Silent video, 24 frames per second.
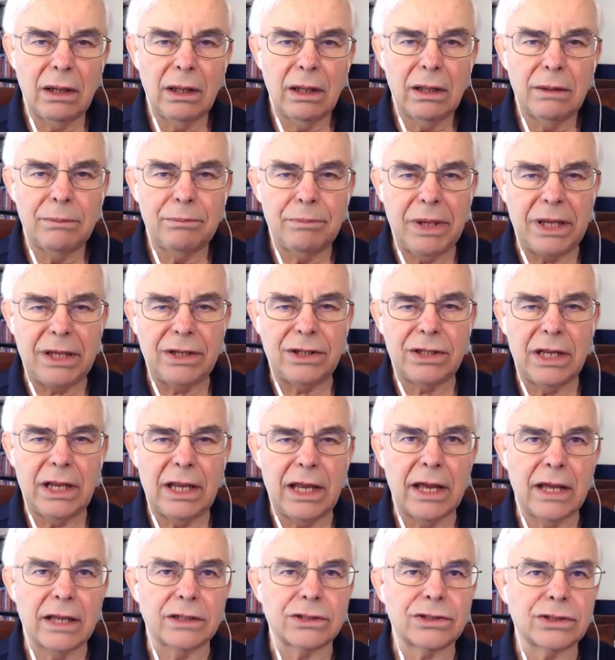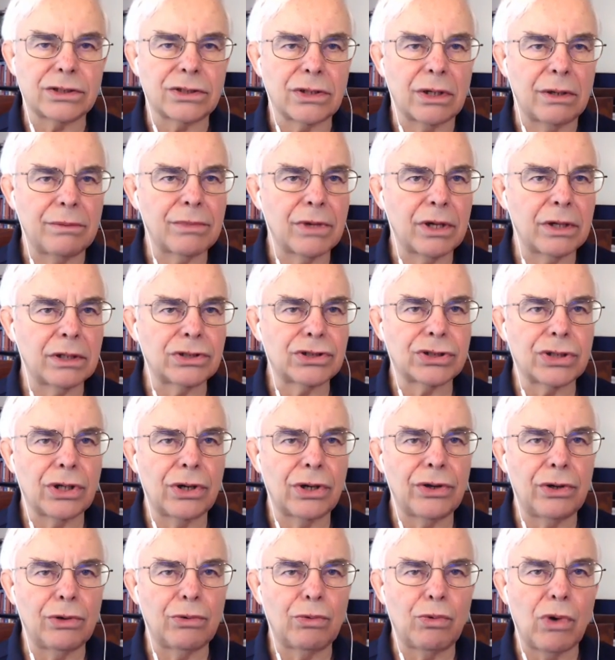B T S. So I'm going to show
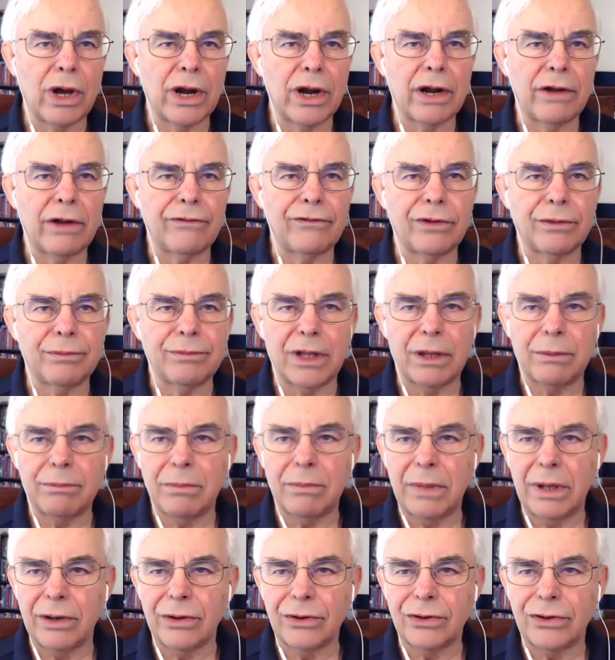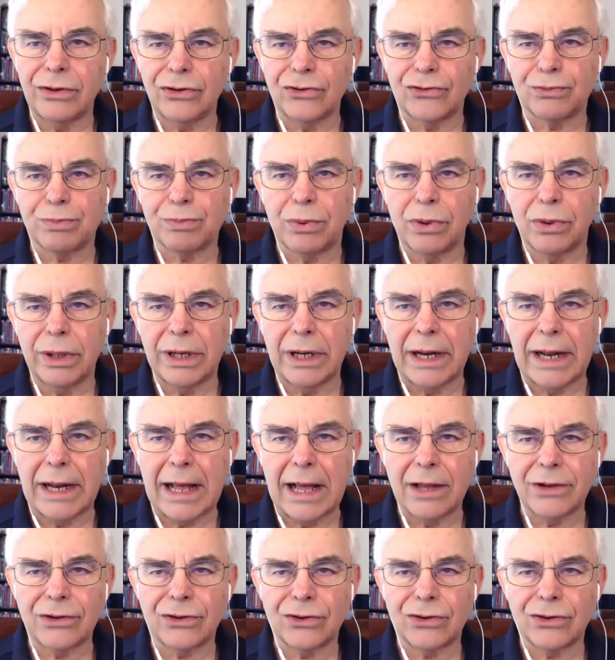you one of them that Mirtes pointed out to